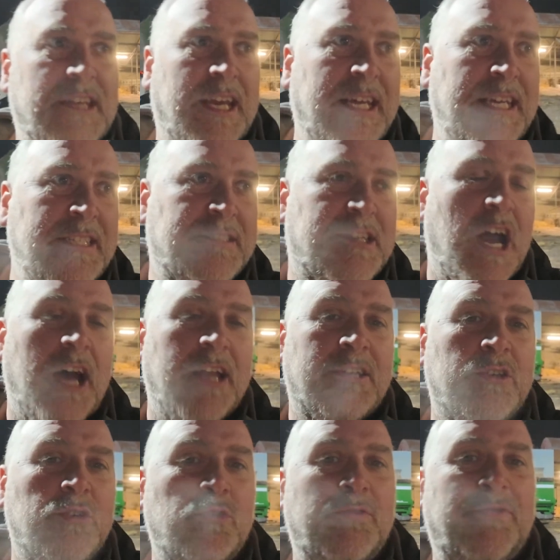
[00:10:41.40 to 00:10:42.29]
He's
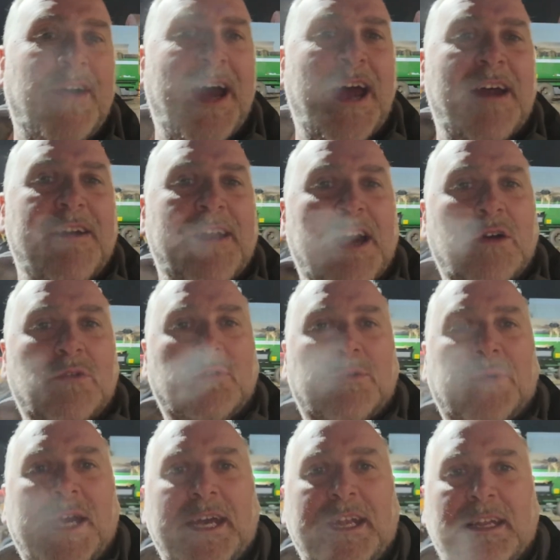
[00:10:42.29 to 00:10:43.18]
gone too far now,
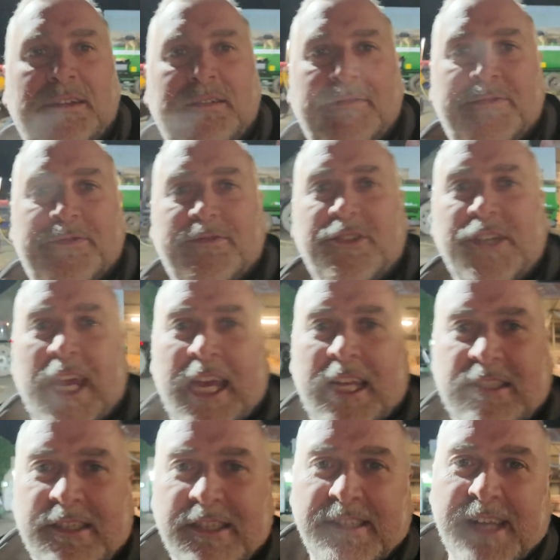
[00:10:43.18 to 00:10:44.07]
the way they've
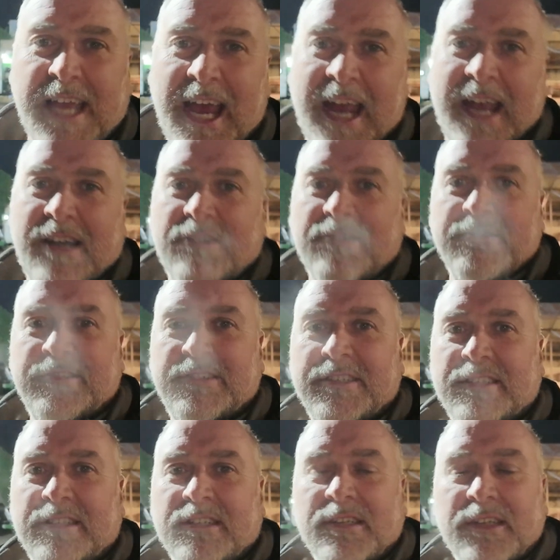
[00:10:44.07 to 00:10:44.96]
changed the
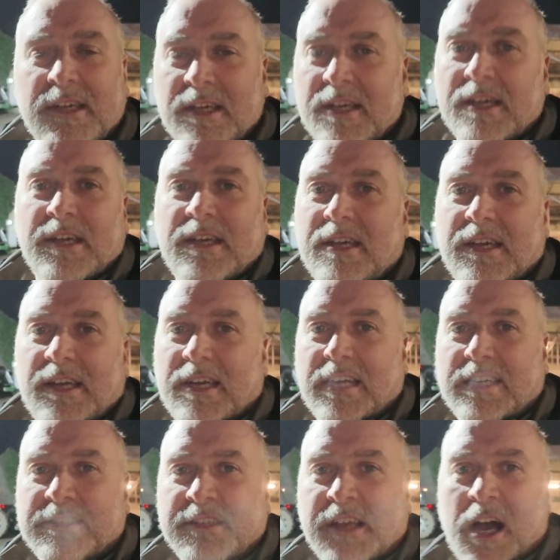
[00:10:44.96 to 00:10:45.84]
stars, and
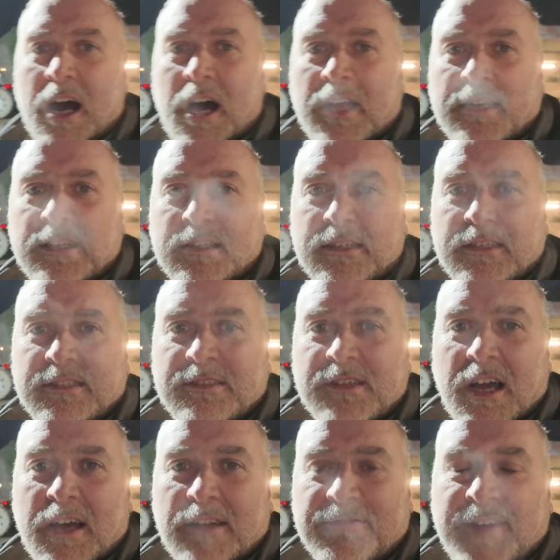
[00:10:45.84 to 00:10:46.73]
it's gone
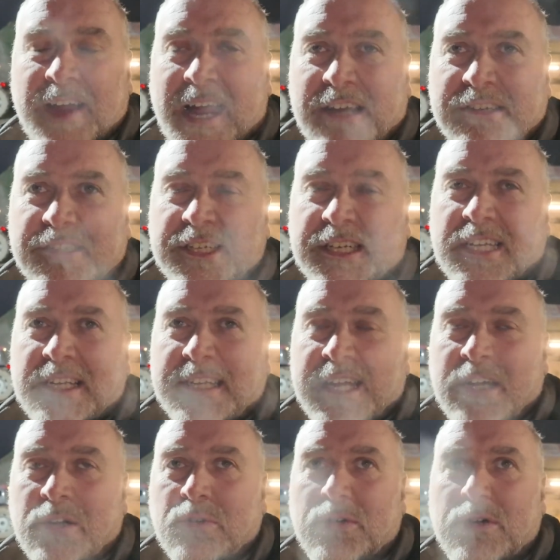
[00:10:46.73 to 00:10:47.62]
farcical
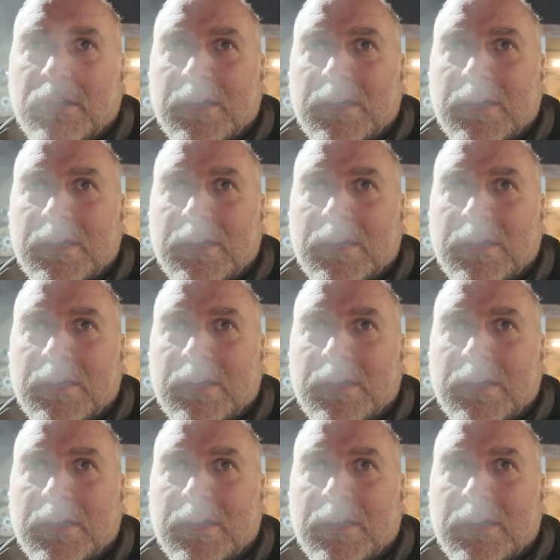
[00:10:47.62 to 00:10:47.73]
now.